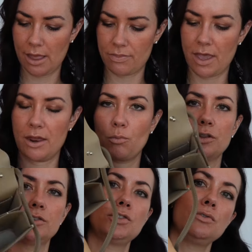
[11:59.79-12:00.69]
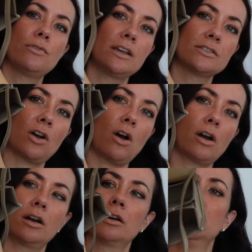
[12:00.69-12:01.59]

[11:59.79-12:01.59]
and then where the two things are